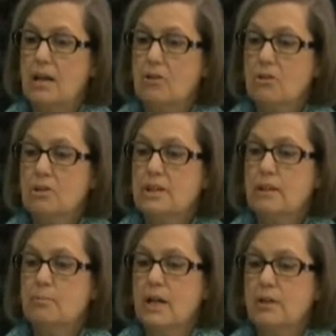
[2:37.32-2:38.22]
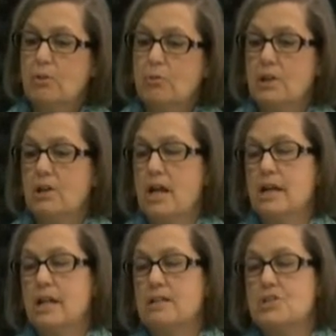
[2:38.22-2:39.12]
early in my career, I
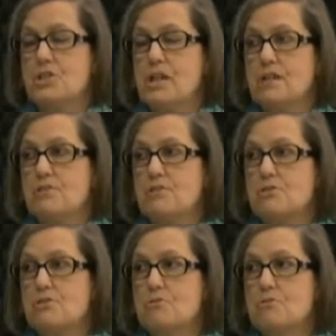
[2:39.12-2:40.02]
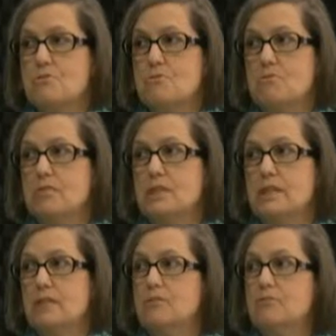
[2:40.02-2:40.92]
had a chance to
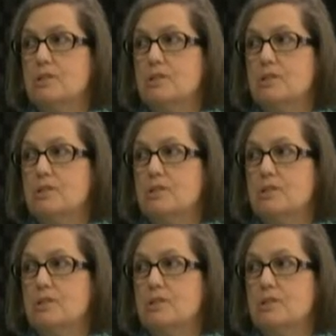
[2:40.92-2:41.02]
live